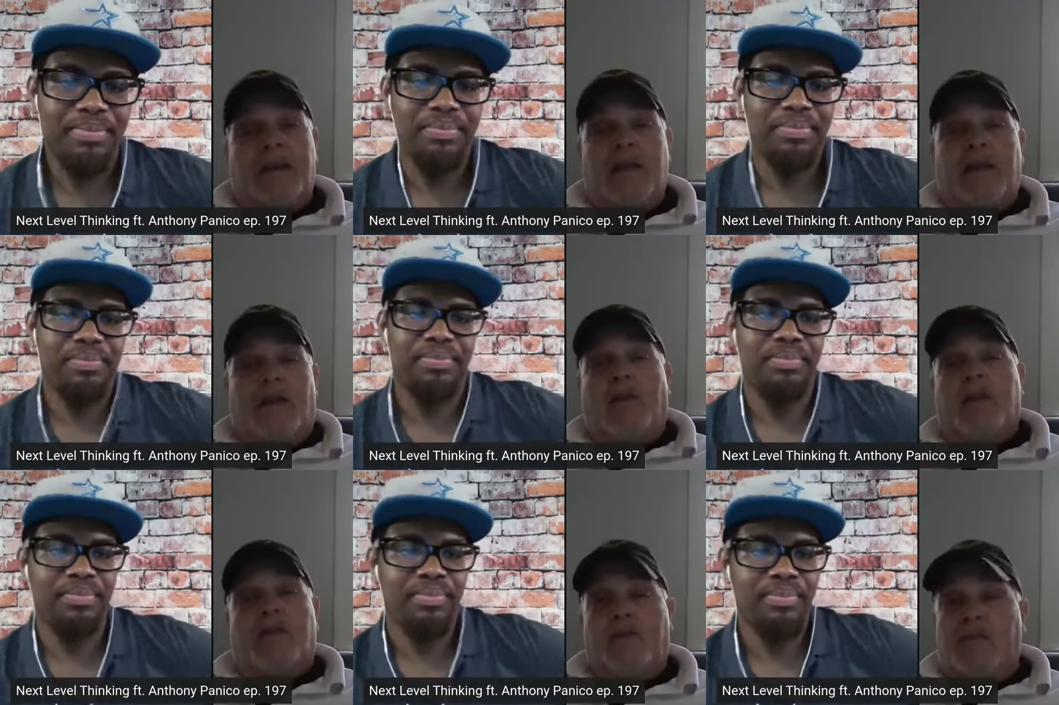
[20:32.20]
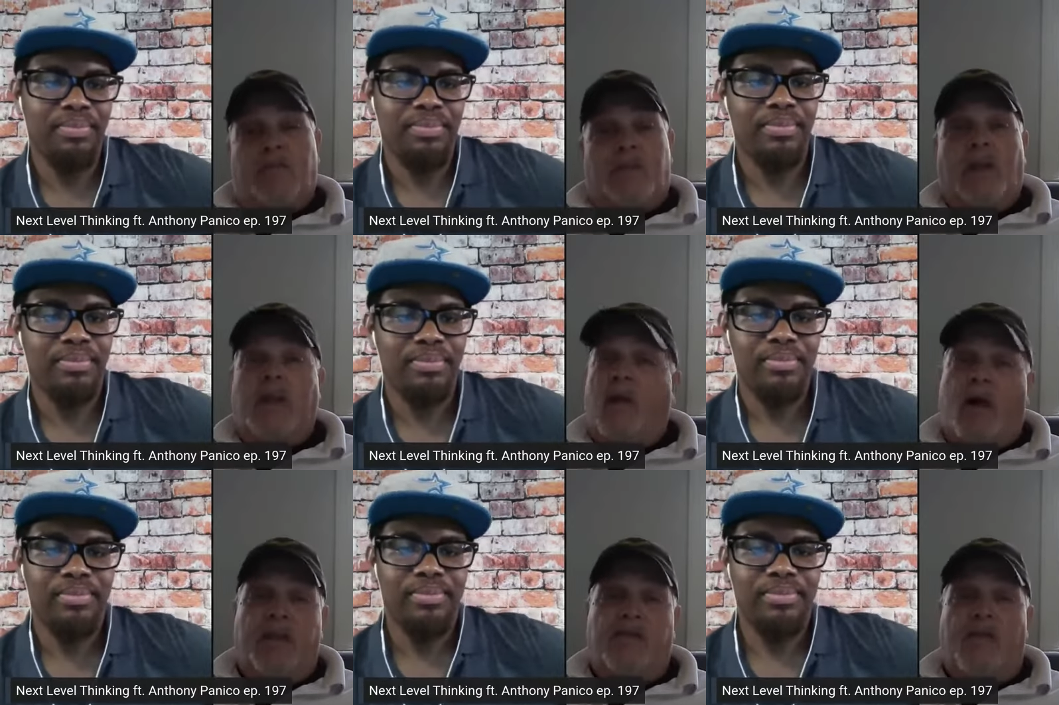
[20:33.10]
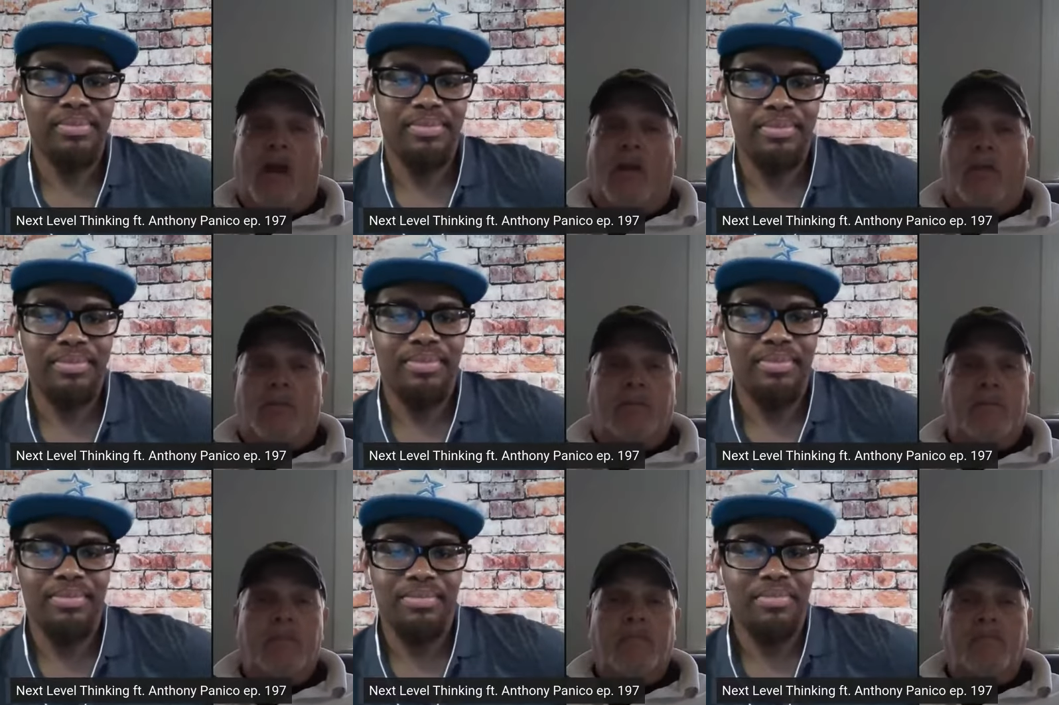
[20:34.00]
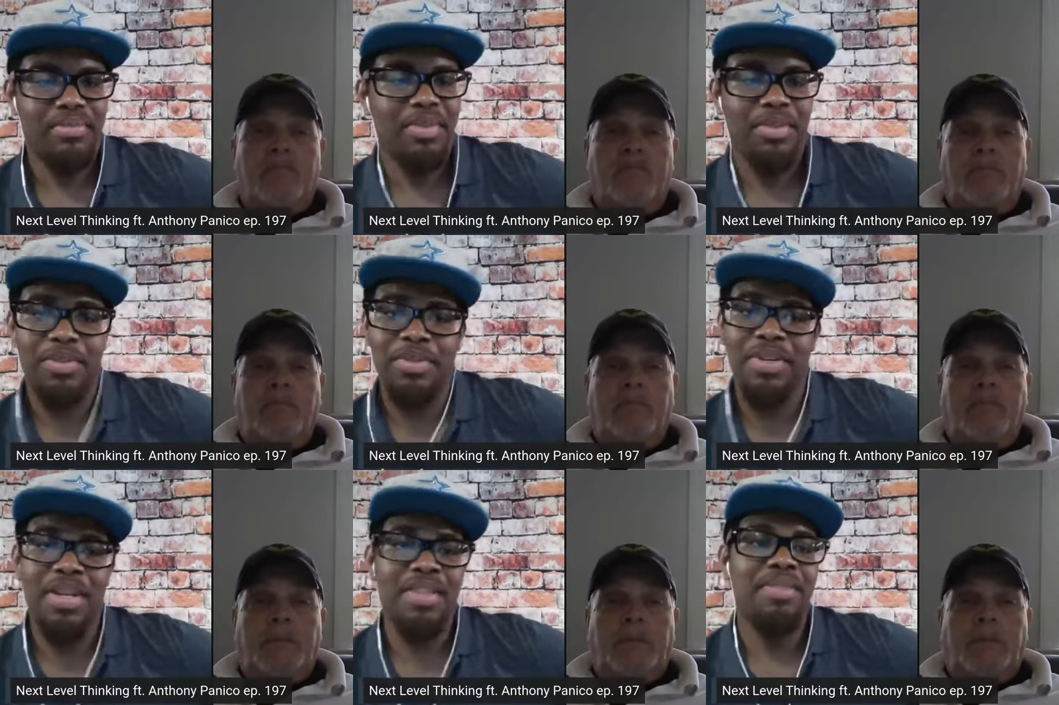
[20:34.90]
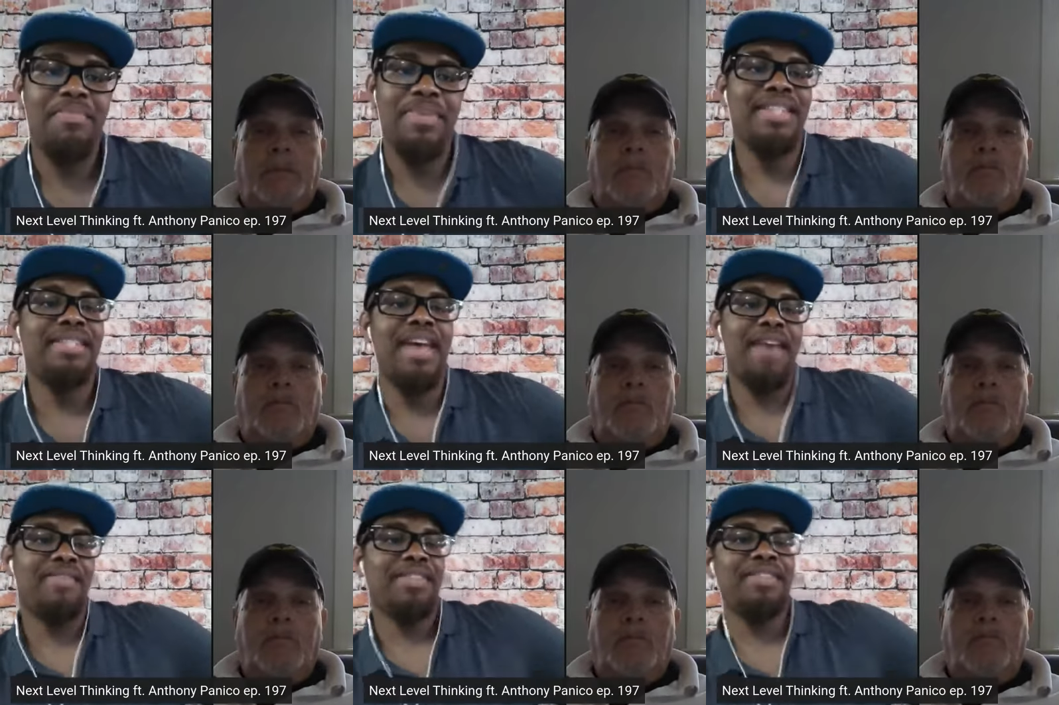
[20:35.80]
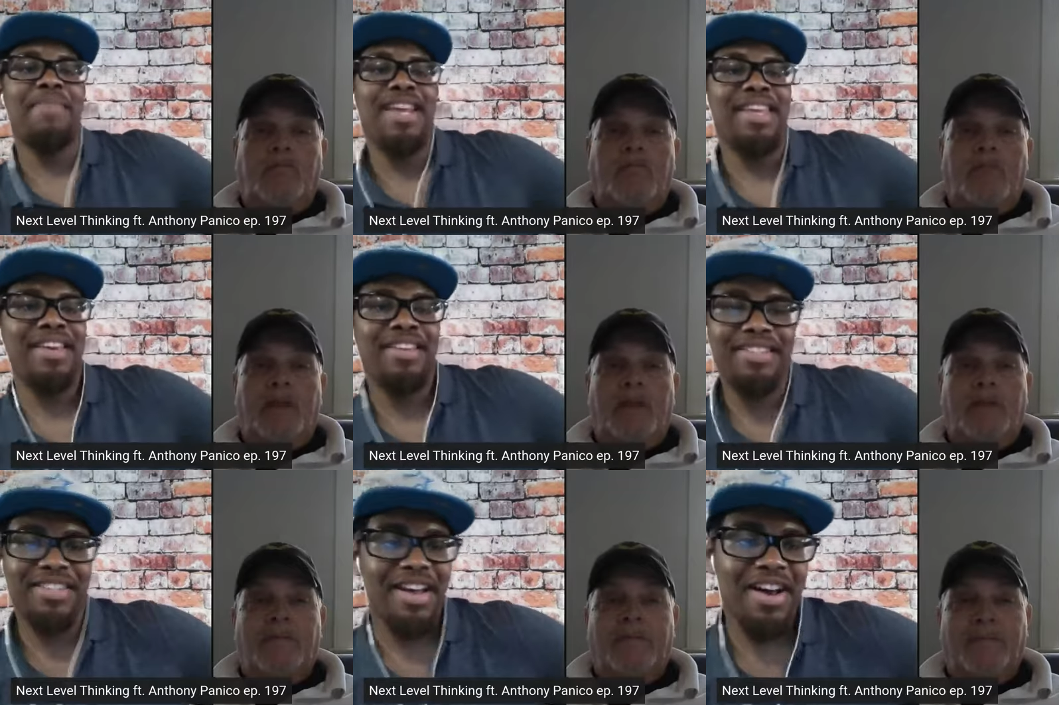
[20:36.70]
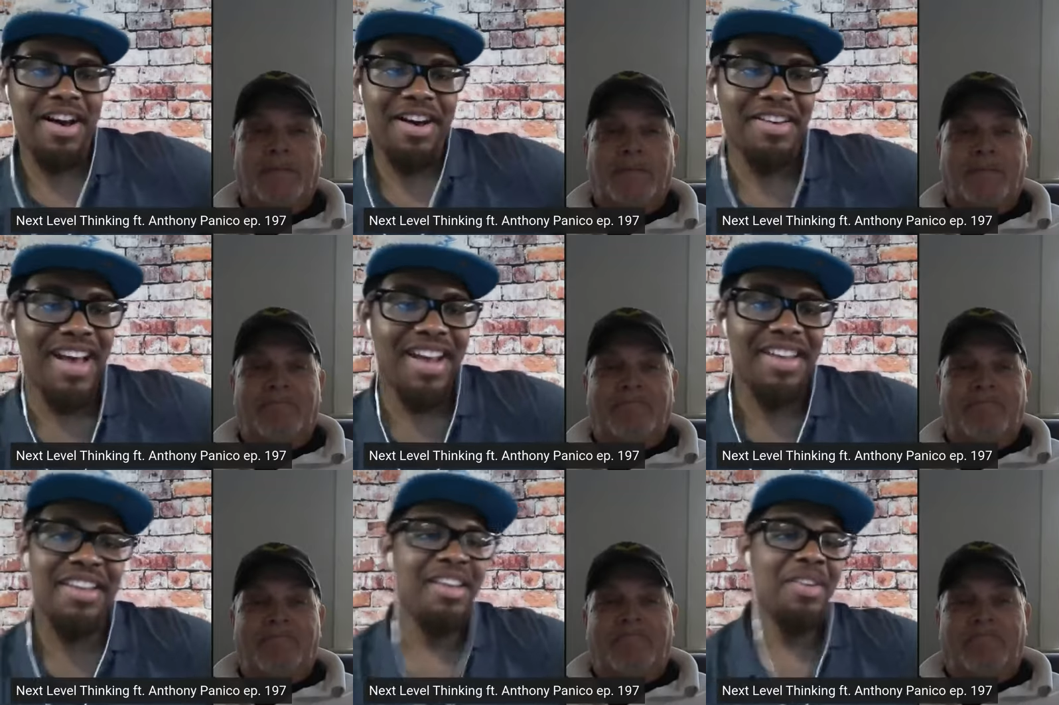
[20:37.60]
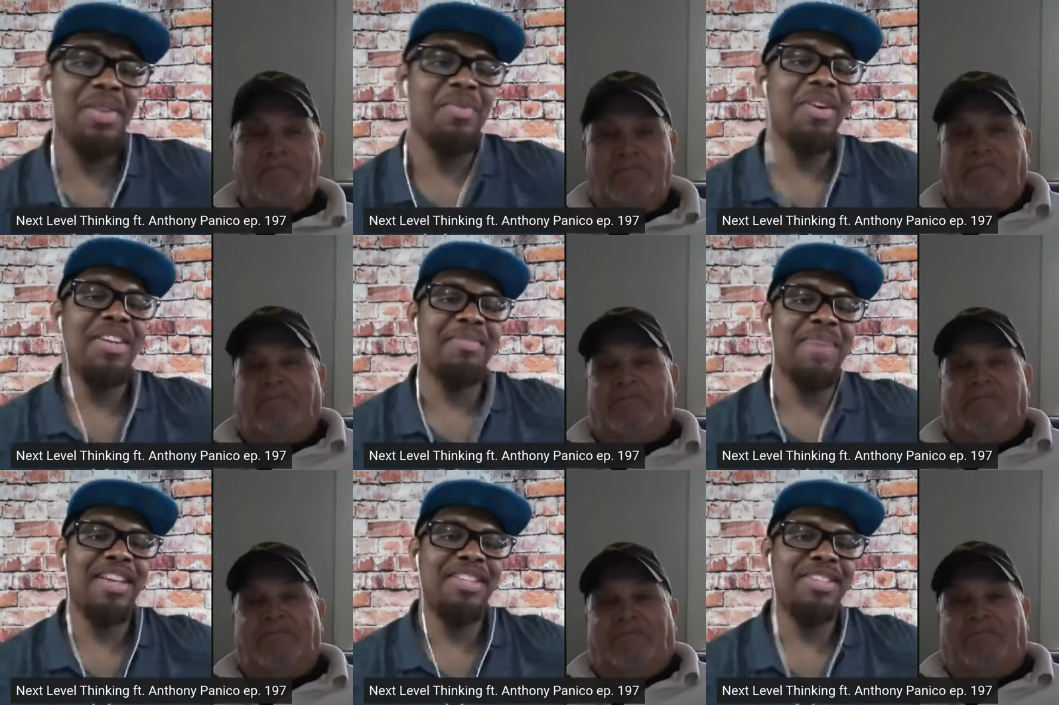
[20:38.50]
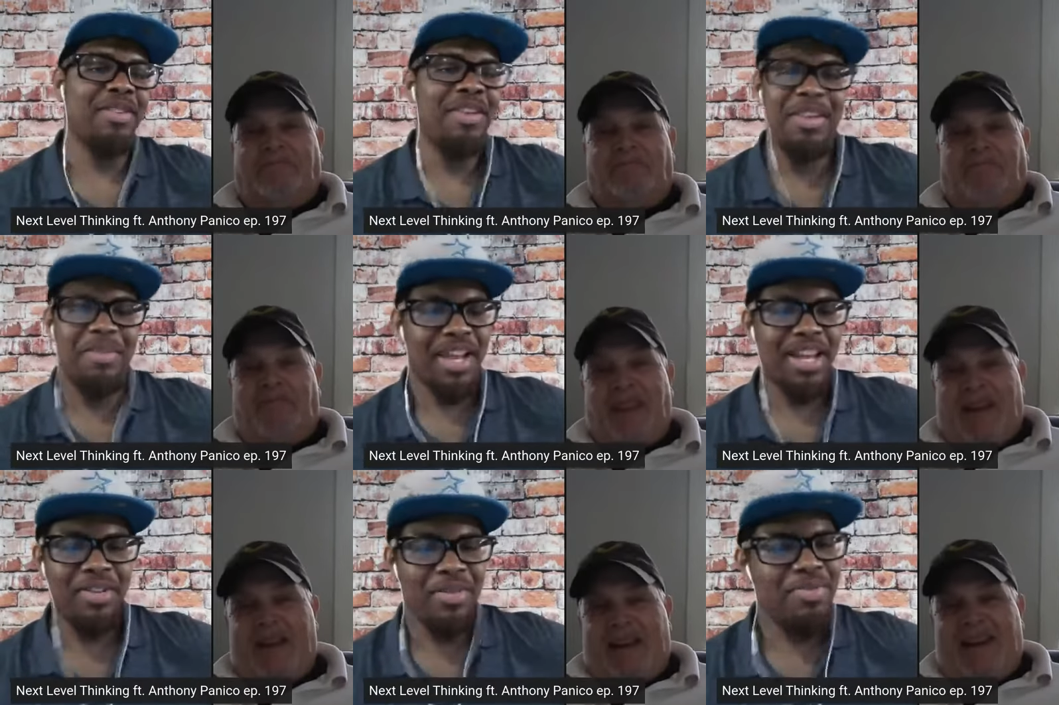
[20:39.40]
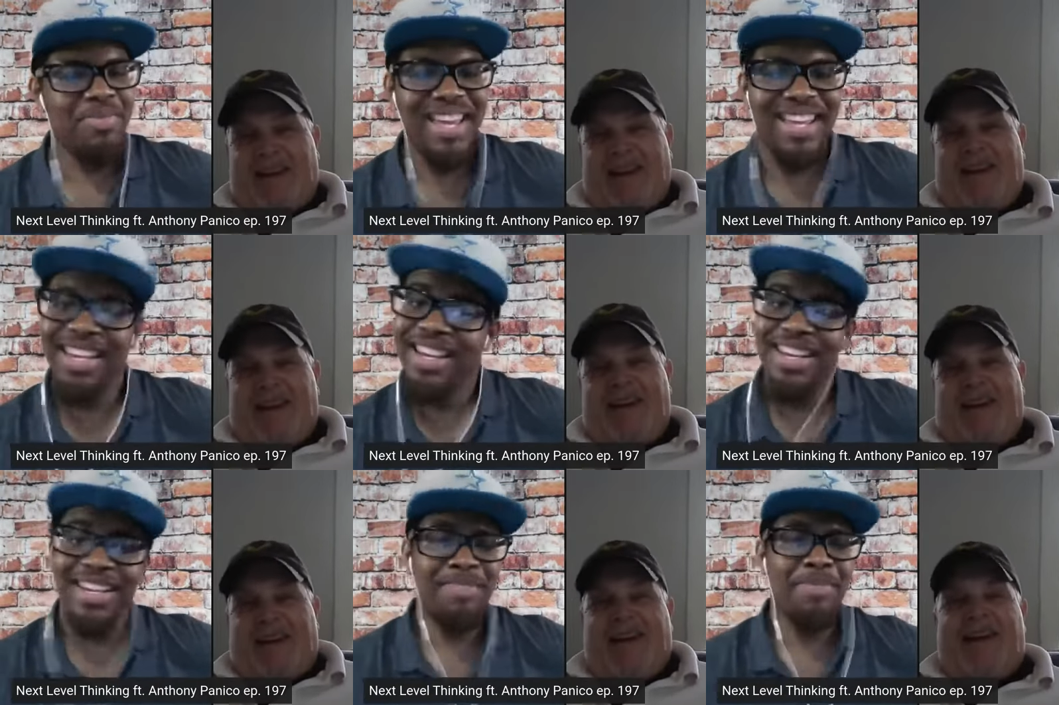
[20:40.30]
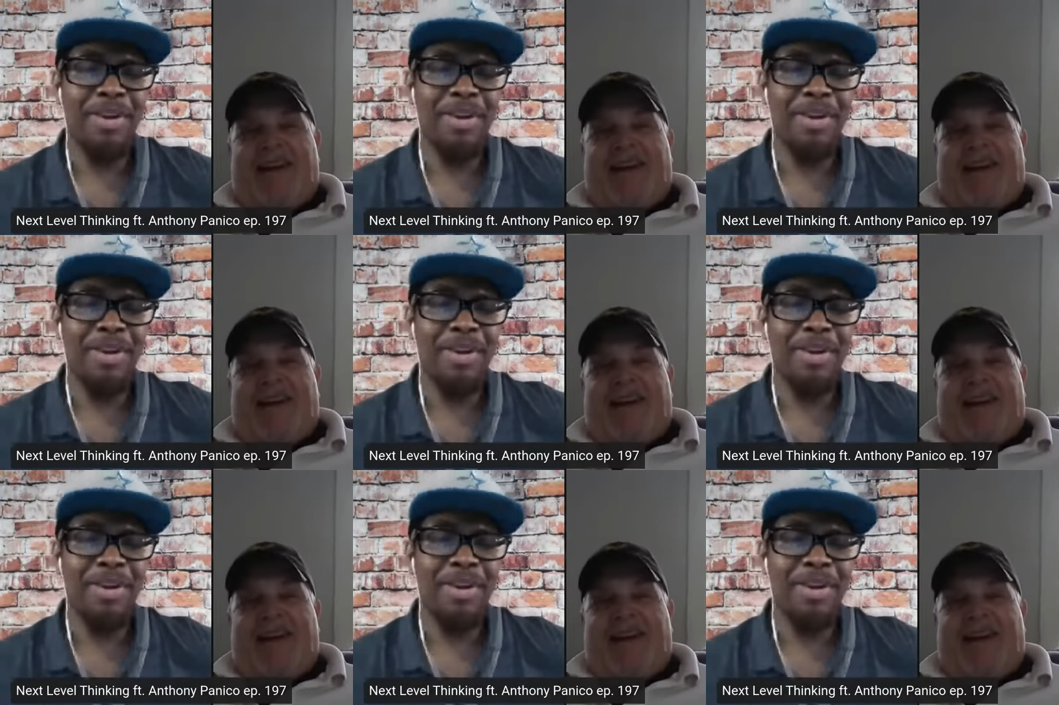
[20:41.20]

Speaker 1: you know, it's really hard to grow.
Speaker 2: Nothing beats having somebody else talk all kind of great words about you. We're like, oh man, this